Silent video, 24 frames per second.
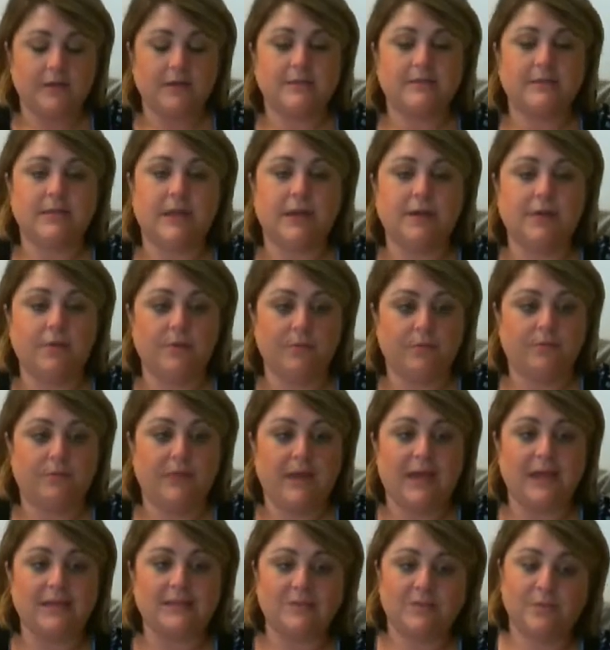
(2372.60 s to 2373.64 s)
So
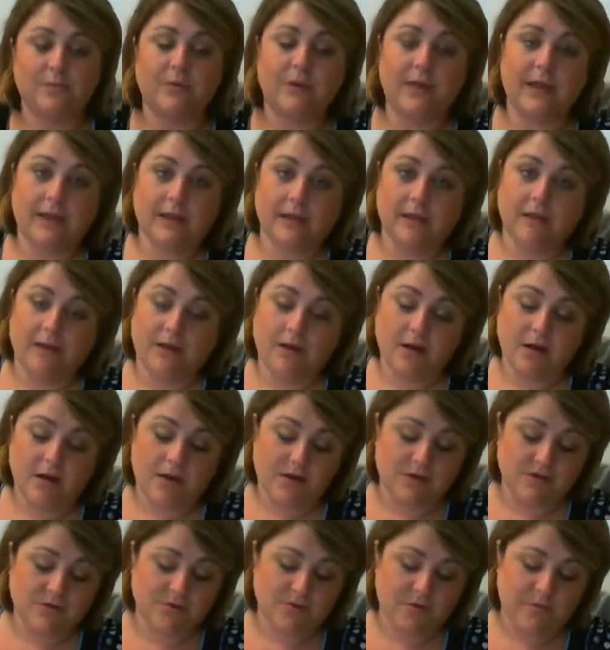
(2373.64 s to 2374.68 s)
that's what can
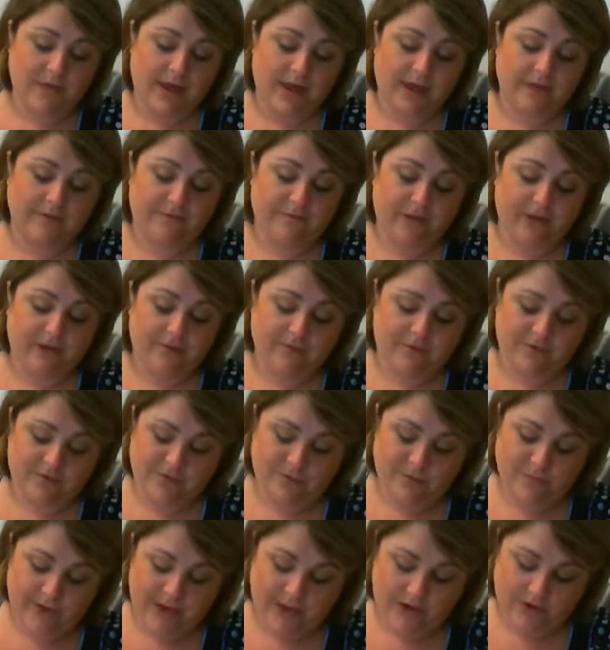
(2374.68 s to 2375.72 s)
cause rheumatic fever
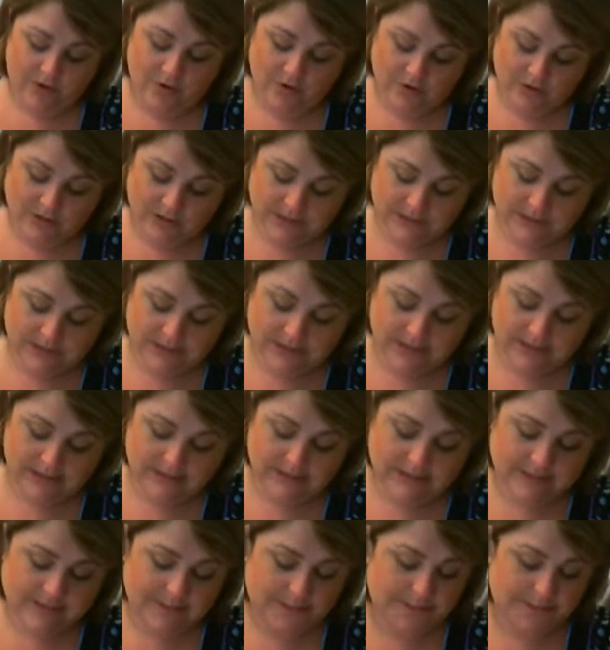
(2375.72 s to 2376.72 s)
and rheumatic heart disease.